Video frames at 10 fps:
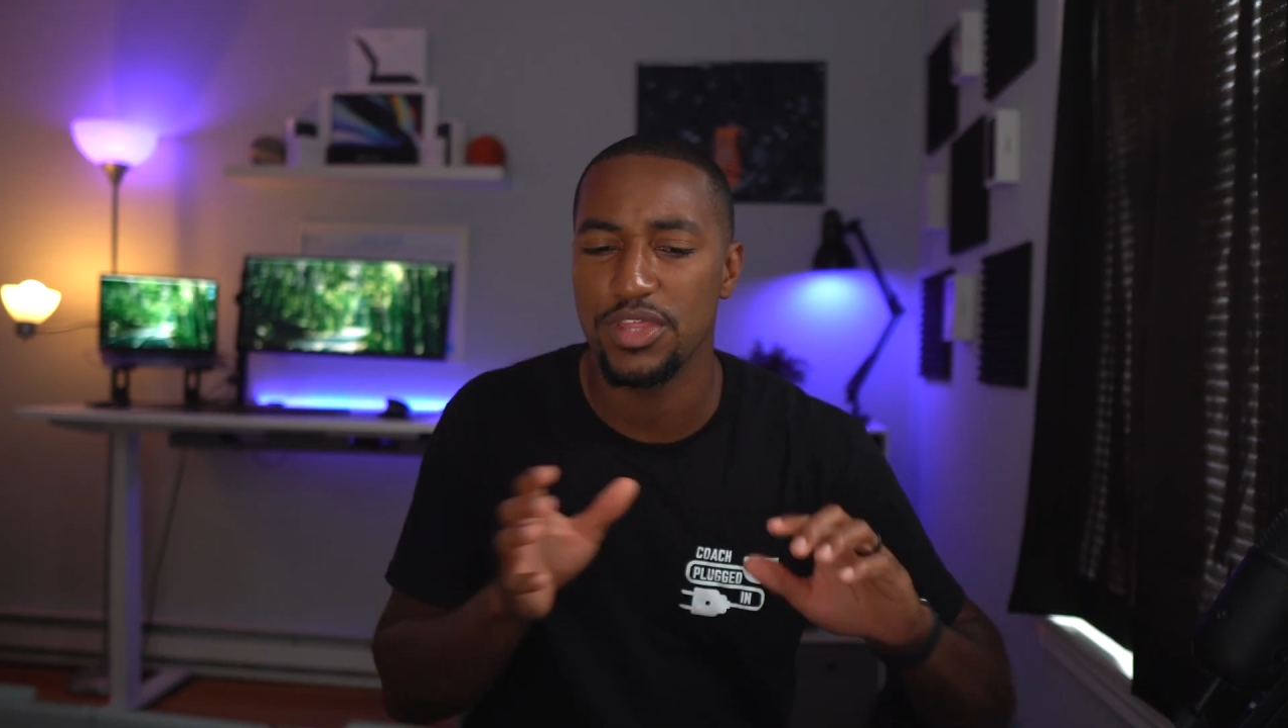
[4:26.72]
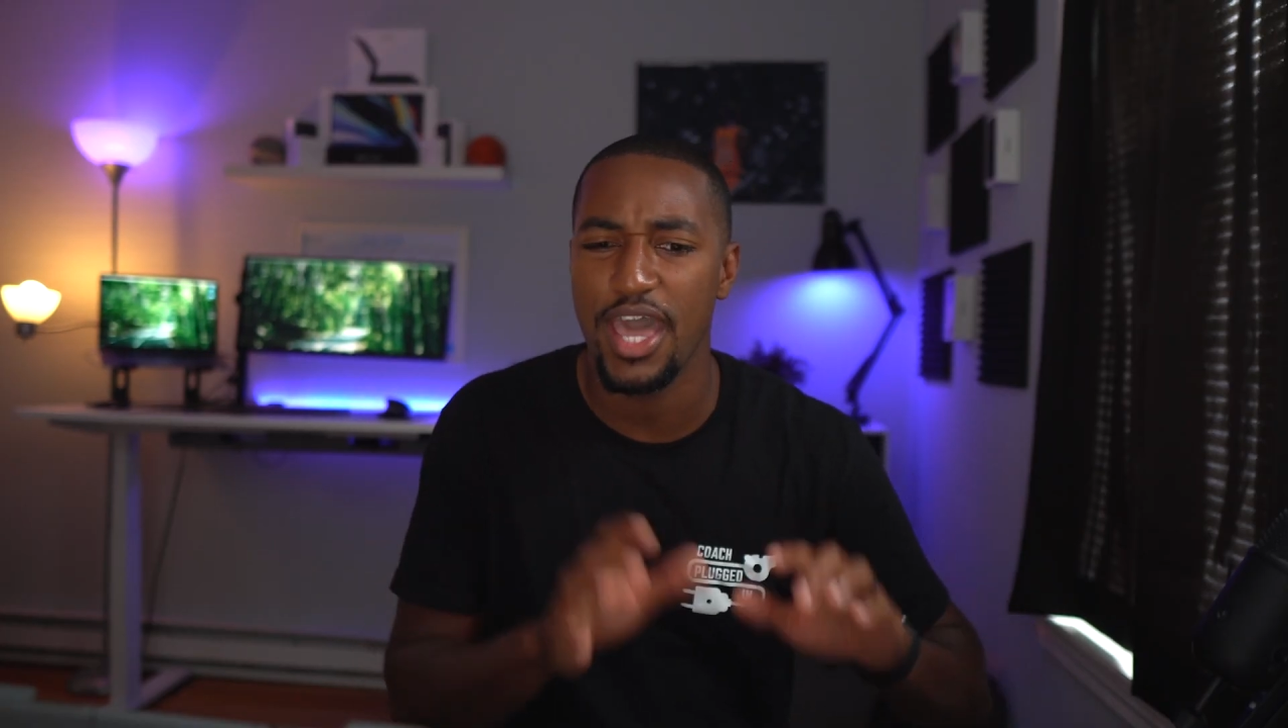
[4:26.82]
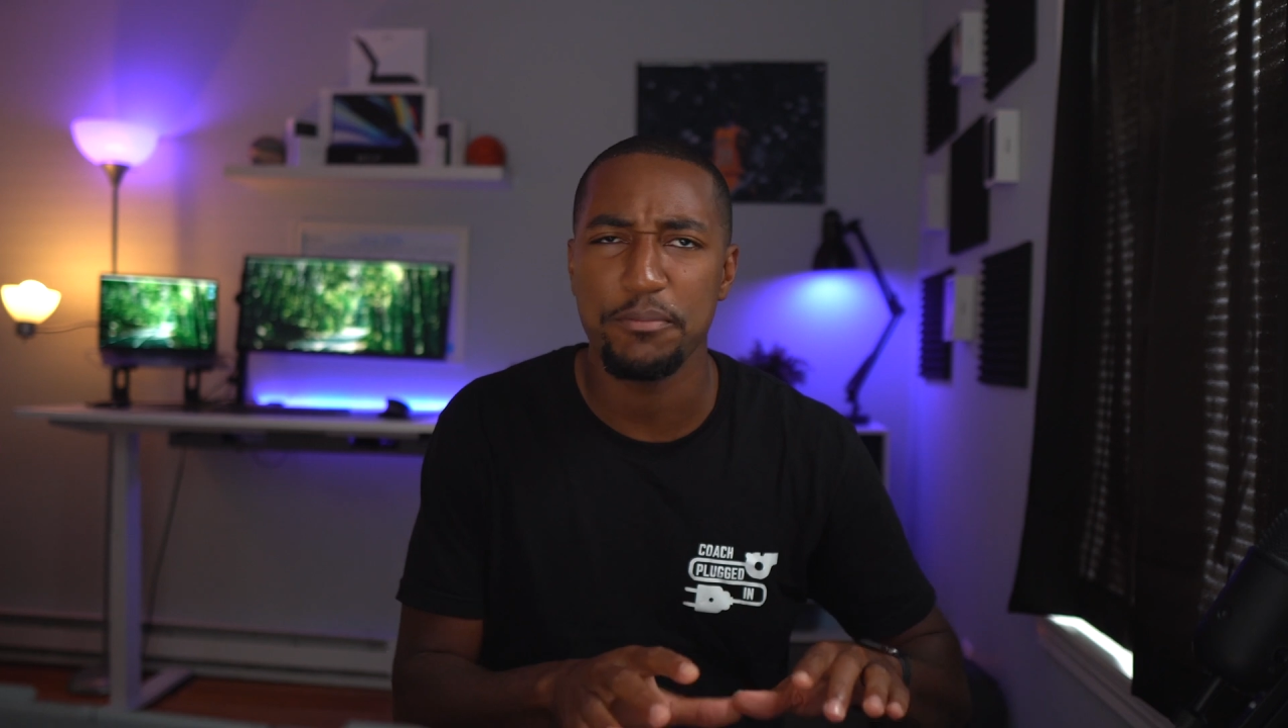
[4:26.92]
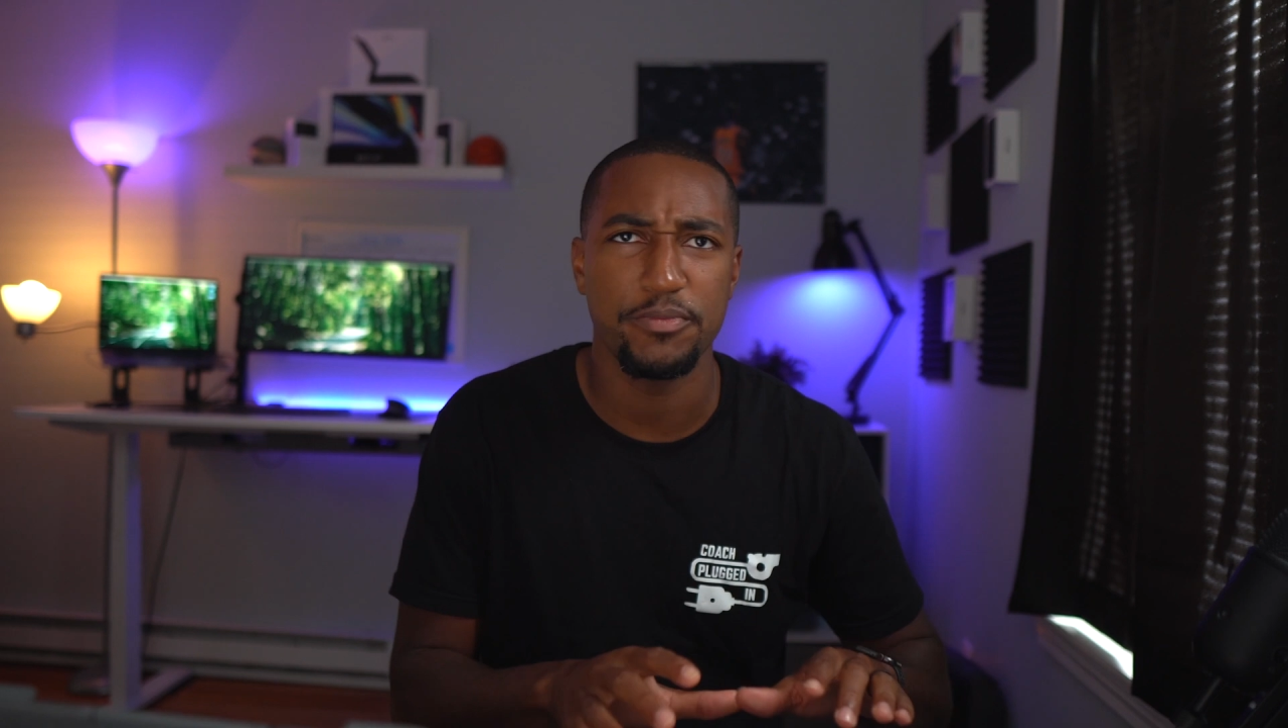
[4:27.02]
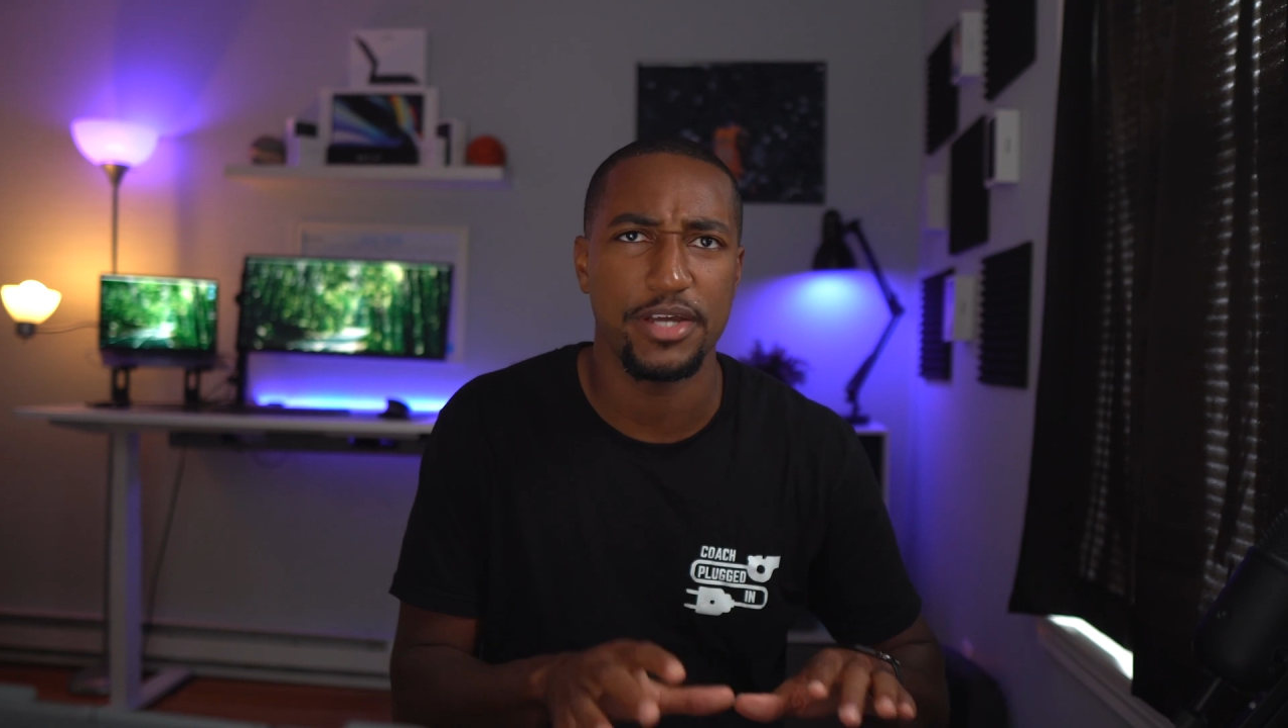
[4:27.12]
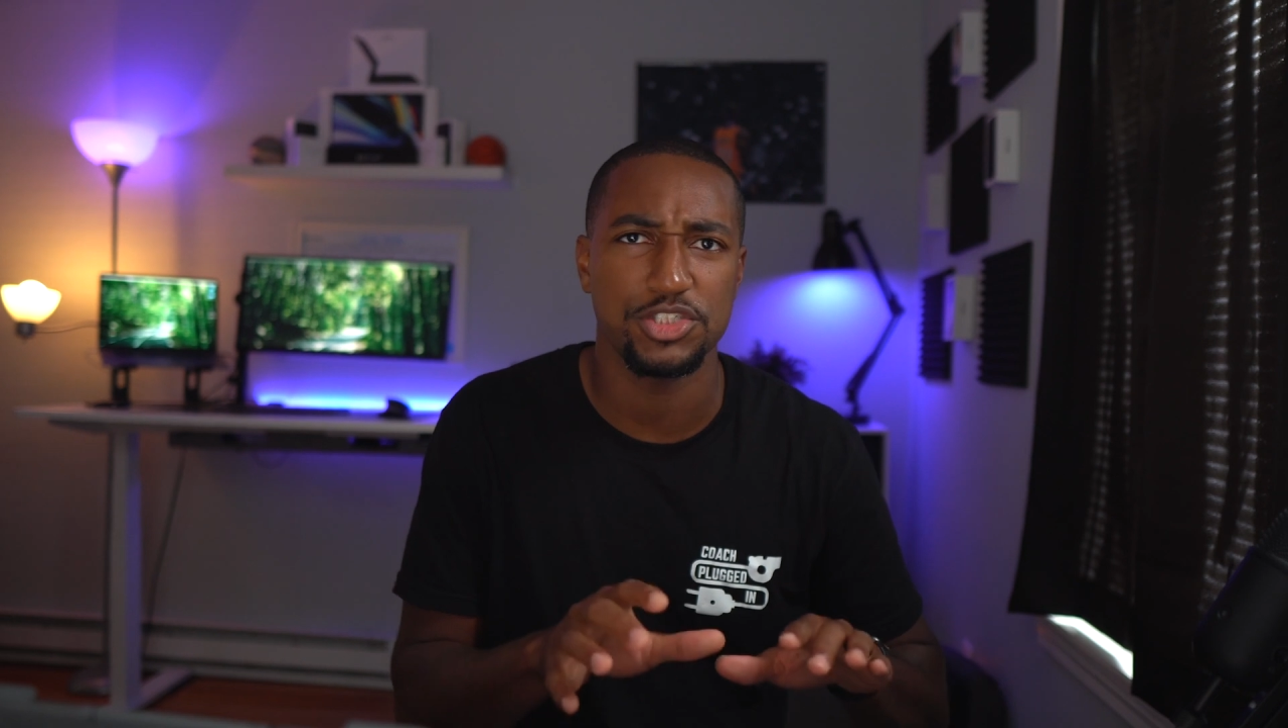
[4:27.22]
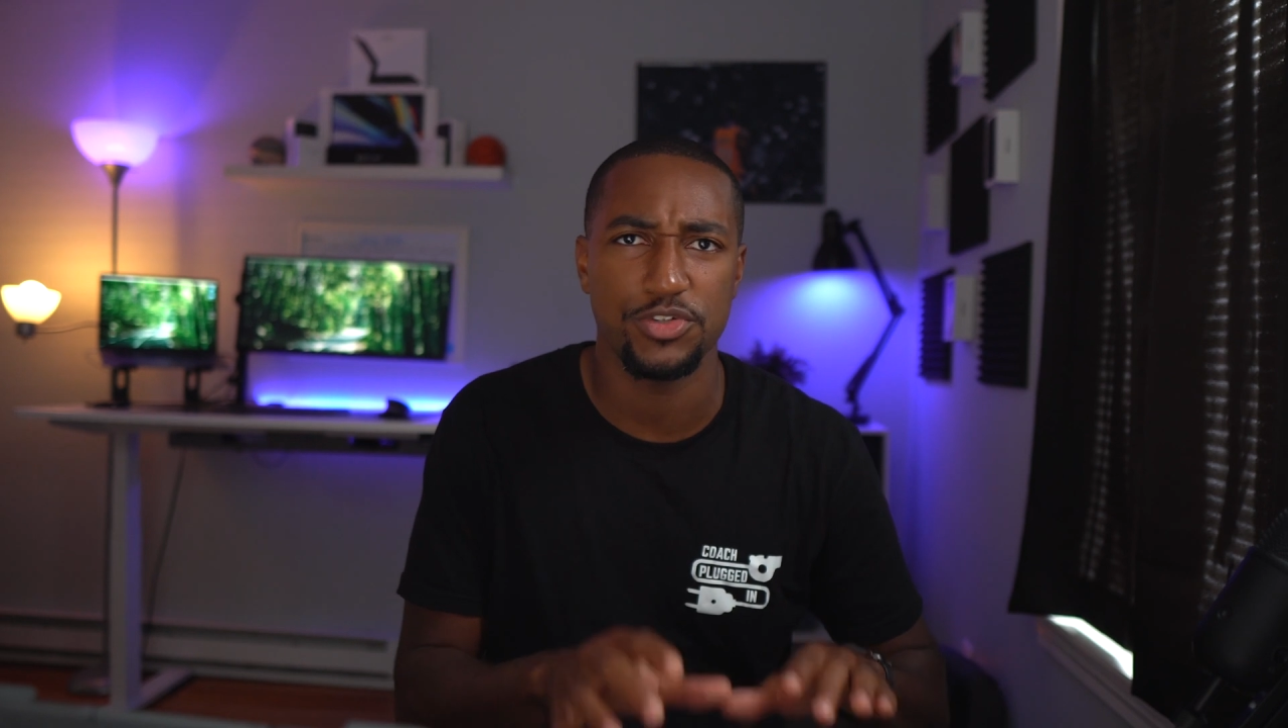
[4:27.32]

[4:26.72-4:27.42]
the Apple Magic